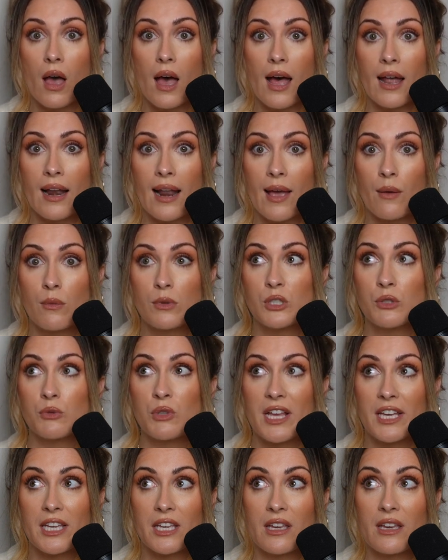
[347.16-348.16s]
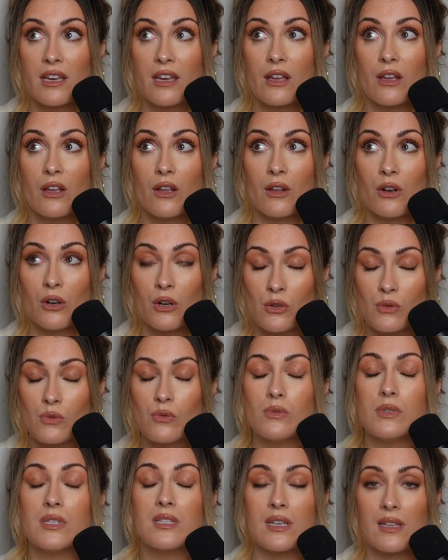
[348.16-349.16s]
And I was like
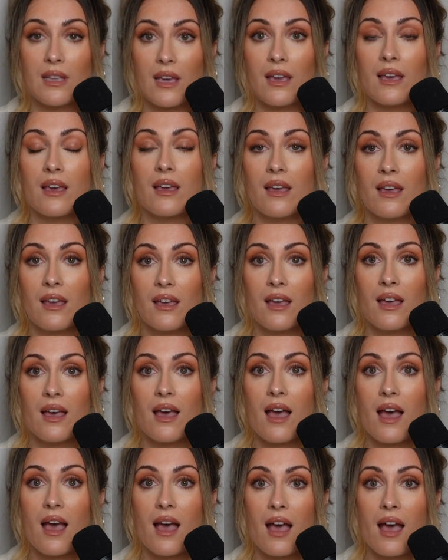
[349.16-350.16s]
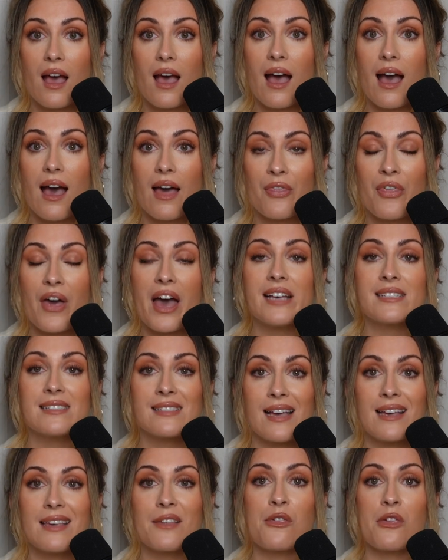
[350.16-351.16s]
losing it. That's
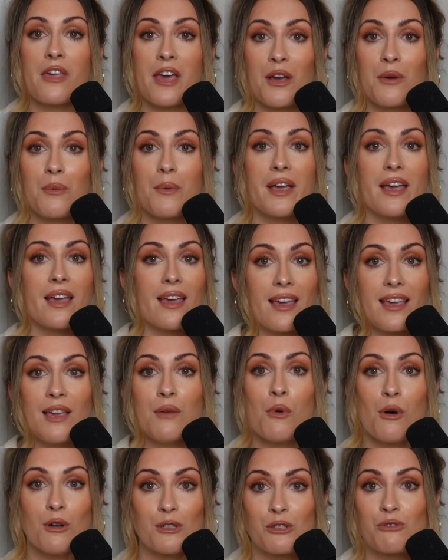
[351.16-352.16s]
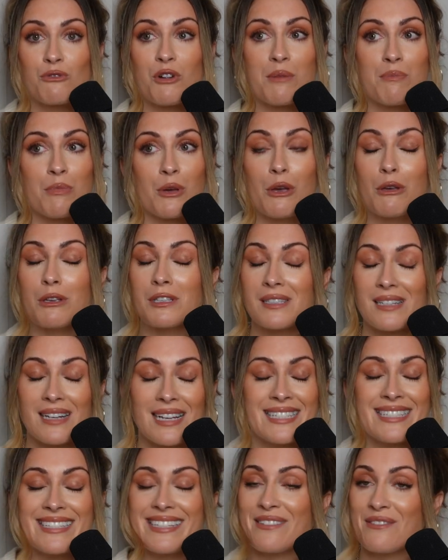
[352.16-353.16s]
like a thing where he wasn't the right person and
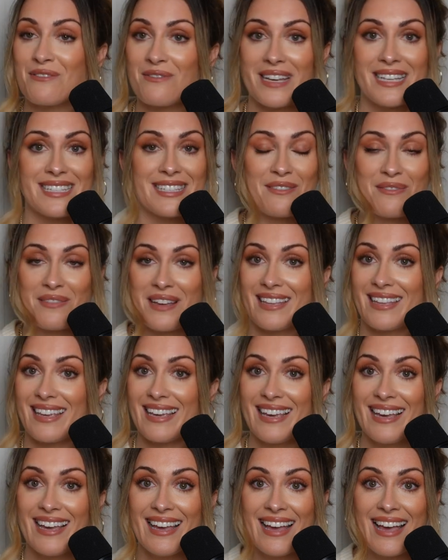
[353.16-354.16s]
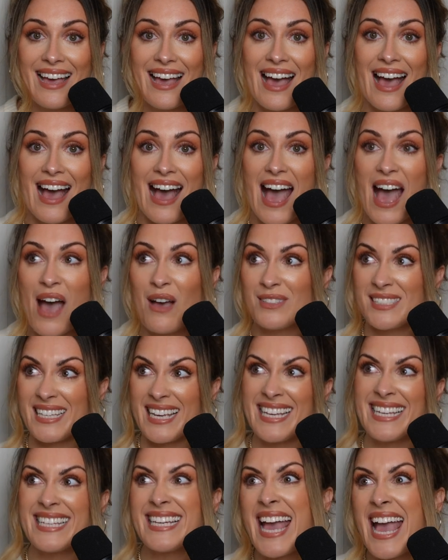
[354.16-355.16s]
I didn't find it funny. I was
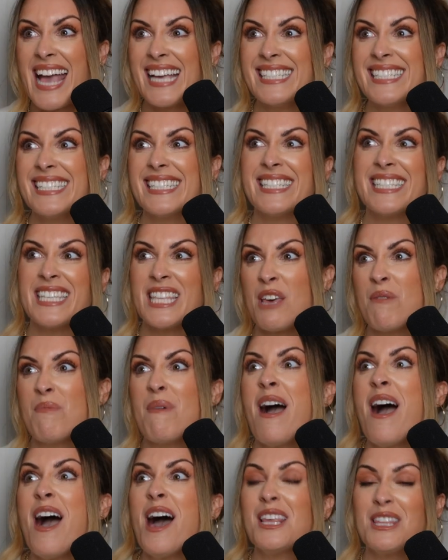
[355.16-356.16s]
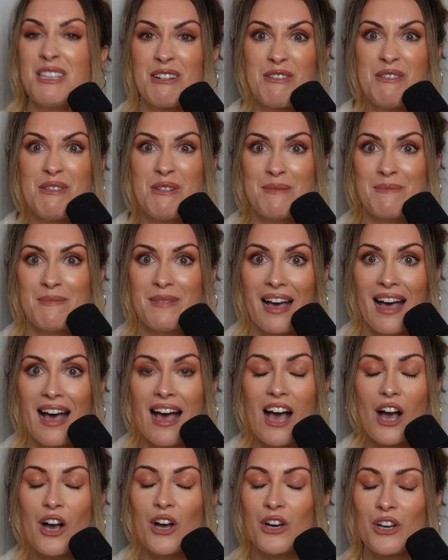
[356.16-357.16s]
like, get to the bathroom.
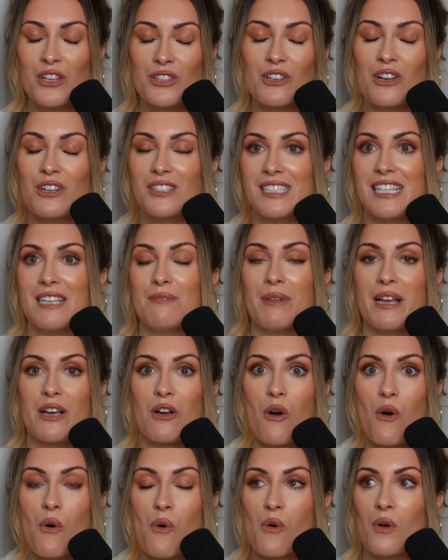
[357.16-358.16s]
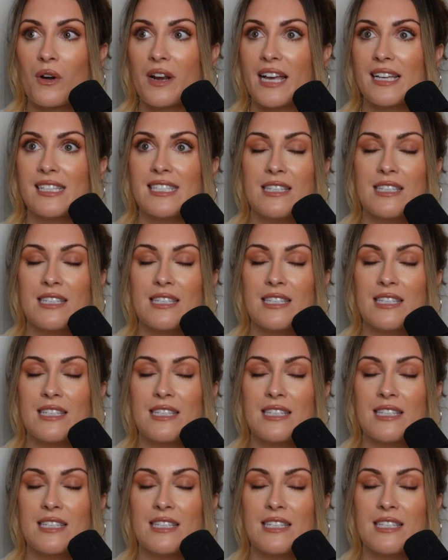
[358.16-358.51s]
Could not sleep like all night.